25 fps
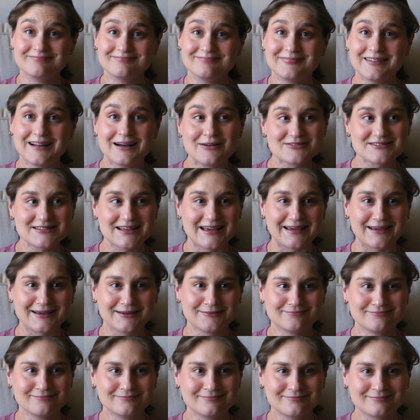And I was like,
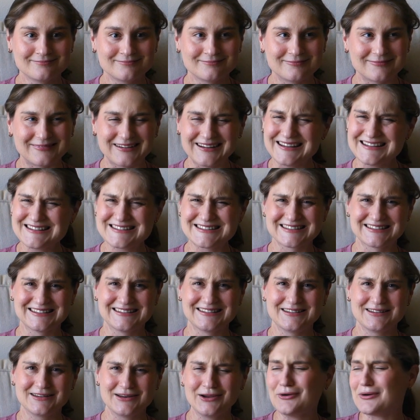what?
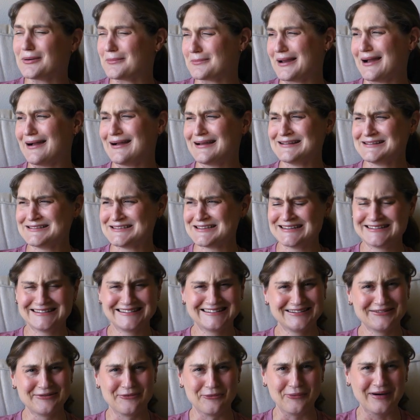No, I'm not.
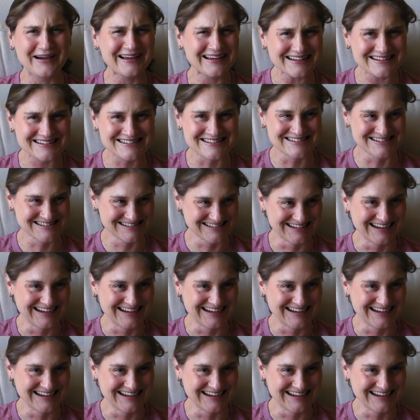What?